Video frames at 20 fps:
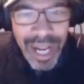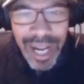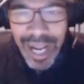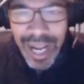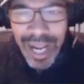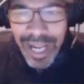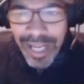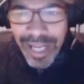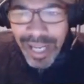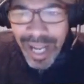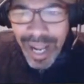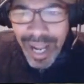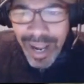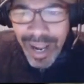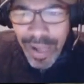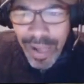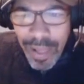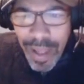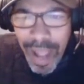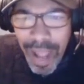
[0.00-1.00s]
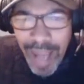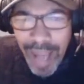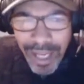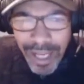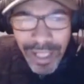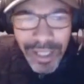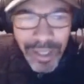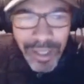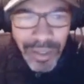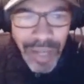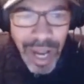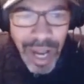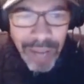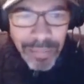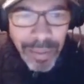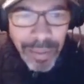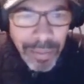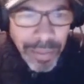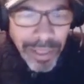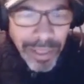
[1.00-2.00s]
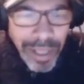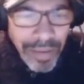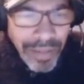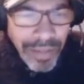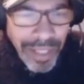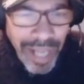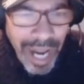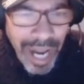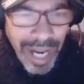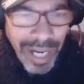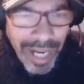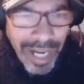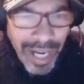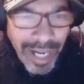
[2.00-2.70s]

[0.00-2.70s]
And I can do that pretty much every day.